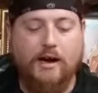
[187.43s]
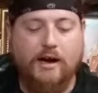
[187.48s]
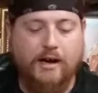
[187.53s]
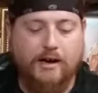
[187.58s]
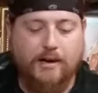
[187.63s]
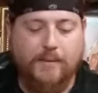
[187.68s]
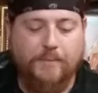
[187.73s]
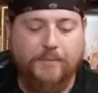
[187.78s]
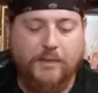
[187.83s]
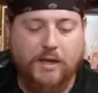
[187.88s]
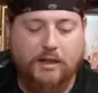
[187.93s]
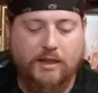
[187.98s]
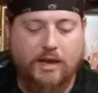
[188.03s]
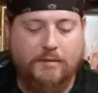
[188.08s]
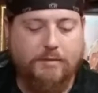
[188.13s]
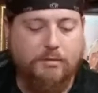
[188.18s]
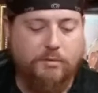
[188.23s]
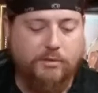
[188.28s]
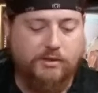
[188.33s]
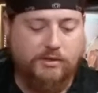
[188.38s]
A lot
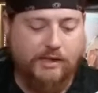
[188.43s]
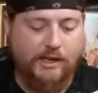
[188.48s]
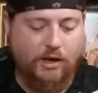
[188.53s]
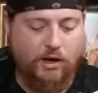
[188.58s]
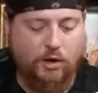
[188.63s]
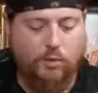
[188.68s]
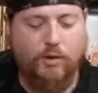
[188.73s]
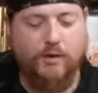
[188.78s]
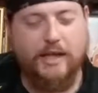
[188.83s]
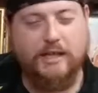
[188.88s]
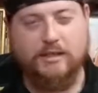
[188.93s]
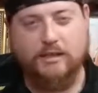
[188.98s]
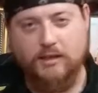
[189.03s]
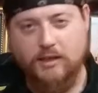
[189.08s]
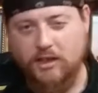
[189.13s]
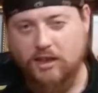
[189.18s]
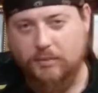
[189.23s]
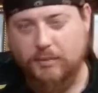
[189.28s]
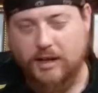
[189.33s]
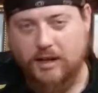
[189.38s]
of people would say, oh, well, that's a
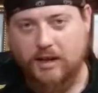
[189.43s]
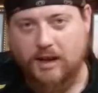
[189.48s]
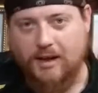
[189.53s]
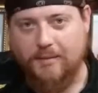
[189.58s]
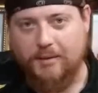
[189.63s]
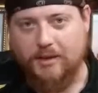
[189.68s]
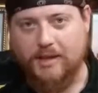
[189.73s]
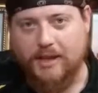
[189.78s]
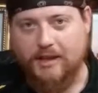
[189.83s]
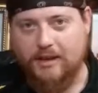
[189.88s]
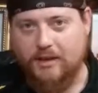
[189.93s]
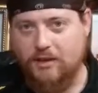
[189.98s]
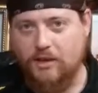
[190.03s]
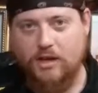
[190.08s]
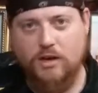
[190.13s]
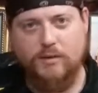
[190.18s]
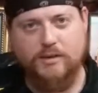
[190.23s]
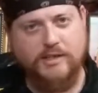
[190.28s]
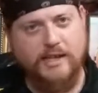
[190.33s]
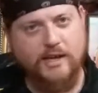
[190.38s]
little bit complicated.
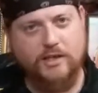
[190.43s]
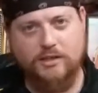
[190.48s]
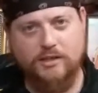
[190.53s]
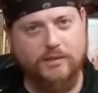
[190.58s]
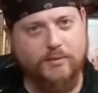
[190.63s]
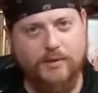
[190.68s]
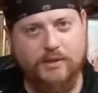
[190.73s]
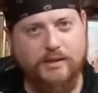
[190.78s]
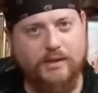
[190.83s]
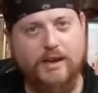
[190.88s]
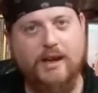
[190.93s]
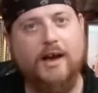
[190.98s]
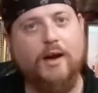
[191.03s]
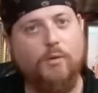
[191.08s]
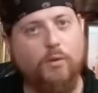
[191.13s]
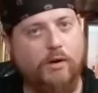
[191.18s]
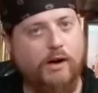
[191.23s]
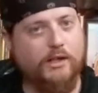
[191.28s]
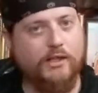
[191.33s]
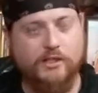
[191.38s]
No, it's actually really
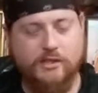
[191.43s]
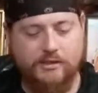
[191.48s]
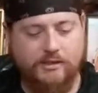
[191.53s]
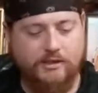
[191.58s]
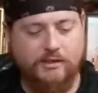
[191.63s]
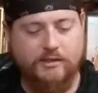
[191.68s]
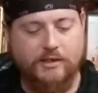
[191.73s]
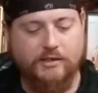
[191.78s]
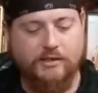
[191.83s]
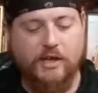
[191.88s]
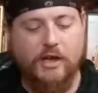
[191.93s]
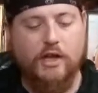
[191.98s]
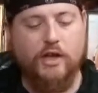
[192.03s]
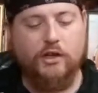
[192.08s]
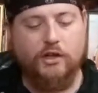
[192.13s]
not. Watch the series.